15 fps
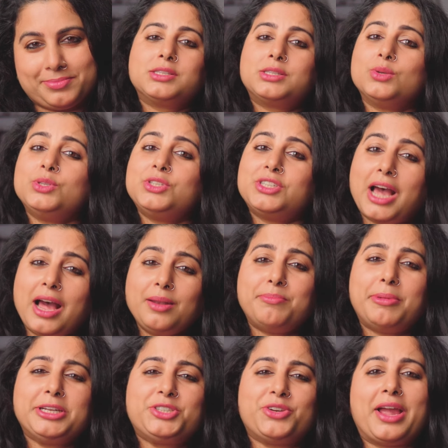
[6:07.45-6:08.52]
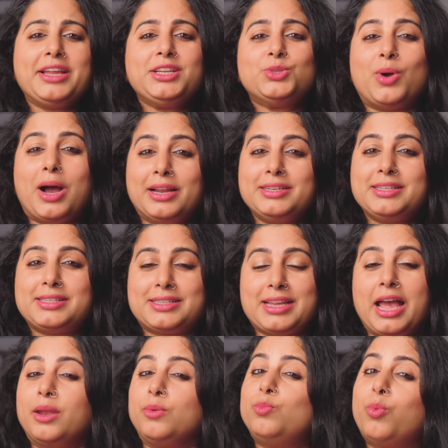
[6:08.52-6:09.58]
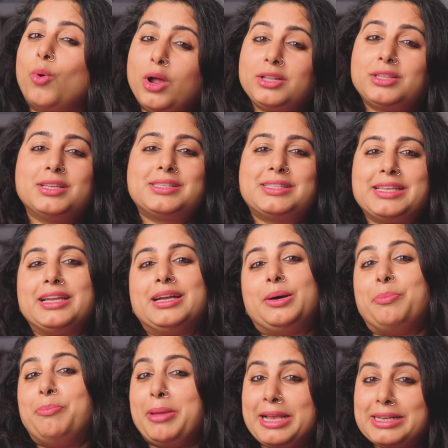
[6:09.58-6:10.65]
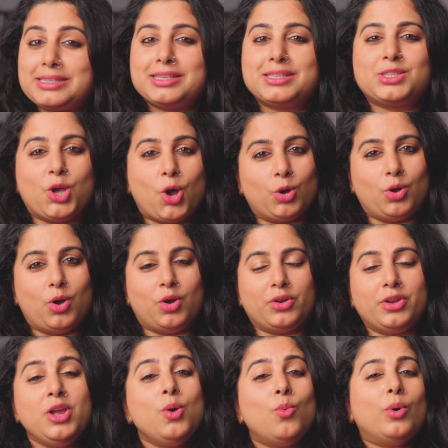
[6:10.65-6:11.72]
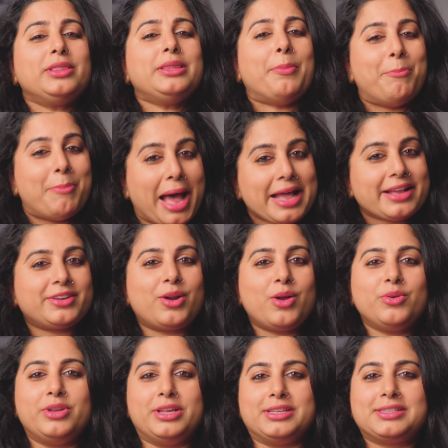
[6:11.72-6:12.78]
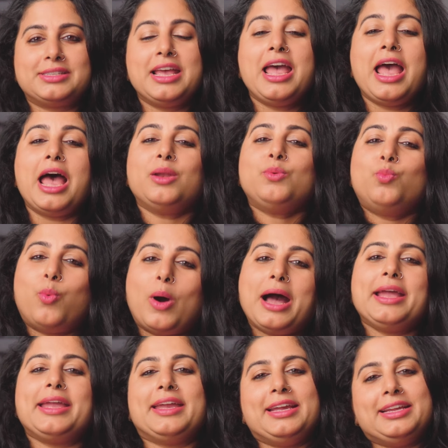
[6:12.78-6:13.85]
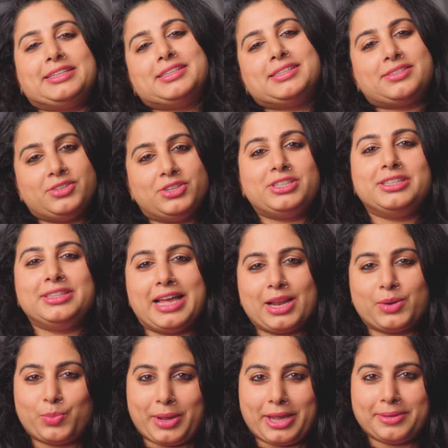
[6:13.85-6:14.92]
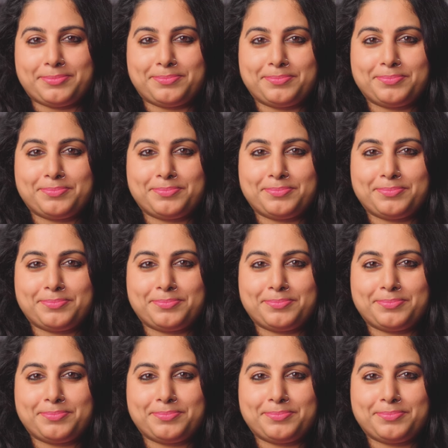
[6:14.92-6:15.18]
So start by trying to understand what the singer based the song on, what the background is, and why it is written that way.